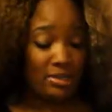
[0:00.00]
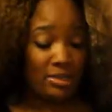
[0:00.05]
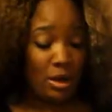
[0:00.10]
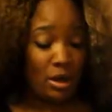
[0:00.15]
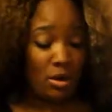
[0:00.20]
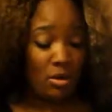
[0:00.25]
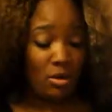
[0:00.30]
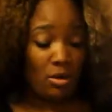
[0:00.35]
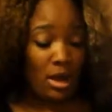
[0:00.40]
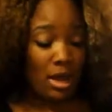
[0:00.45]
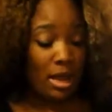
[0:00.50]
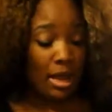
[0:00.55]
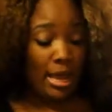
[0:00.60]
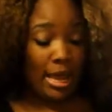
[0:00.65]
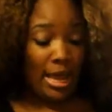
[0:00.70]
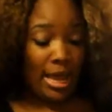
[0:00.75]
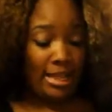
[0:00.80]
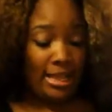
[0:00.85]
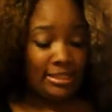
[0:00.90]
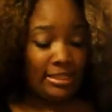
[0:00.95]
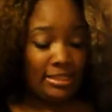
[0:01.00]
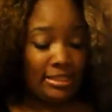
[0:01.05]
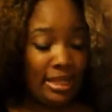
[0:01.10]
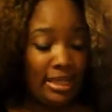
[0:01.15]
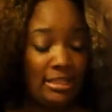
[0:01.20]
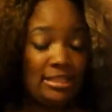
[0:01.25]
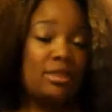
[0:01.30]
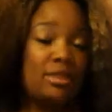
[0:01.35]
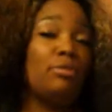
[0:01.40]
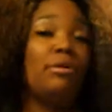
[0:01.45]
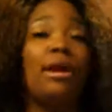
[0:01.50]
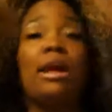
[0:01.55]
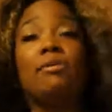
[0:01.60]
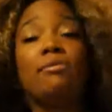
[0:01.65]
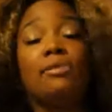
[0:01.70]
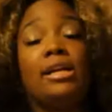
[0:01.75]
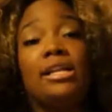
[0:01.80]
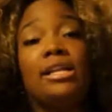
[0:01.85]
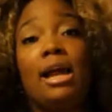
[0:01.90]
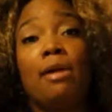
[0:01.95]
So it's a
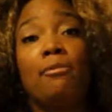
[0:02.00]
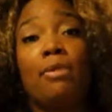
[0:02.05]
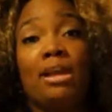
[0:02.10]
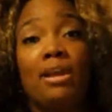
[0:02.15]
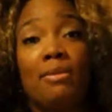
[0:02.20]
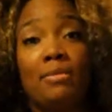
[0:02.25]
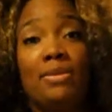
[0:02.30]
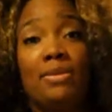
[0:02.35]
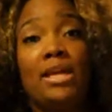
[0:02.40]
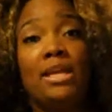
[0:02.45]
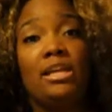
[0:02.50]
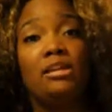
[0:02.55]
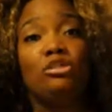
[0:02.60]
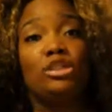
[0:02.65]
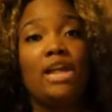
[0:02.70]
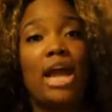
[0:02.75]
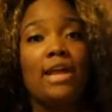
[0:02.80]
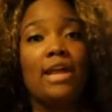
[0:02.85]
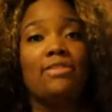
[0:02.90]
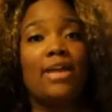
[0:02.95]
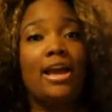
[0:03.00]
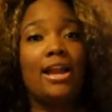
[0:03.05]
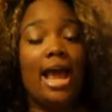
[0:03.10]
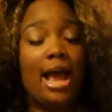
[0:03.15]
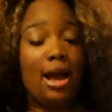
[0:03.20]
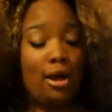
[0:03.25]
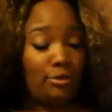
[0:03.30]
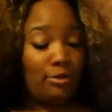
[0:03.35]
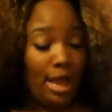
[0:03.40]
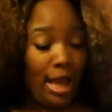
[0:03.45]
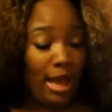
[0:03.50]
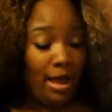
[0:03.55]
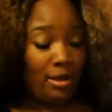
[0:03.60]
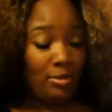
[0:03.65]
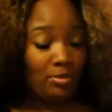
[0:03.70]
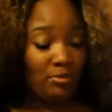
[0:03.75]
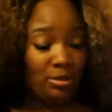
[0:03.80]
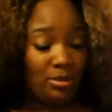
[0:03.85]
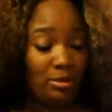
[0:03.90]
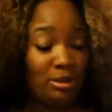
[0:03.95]
great read. I recommend that you check that
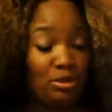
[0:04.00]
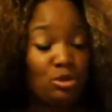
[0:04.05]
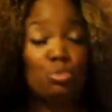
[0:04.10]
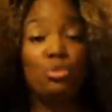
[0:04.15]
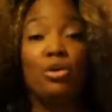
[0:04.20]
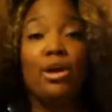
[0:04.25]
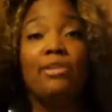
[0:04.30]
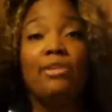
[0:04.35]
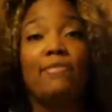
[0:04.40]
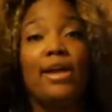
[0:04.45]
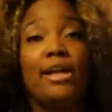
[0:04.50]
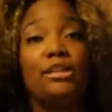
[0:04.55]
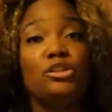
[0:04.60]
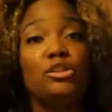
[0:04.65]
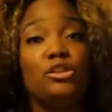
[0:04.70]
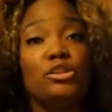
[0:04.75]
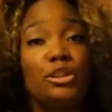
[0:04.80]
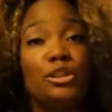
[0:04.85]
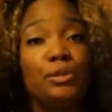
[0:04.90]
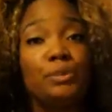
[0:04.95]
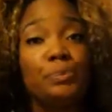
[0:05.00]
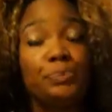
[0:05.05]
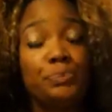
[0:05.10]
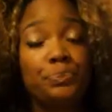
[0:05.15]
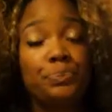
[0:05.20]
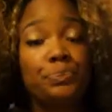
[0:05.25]
out, from the Des Moines Register.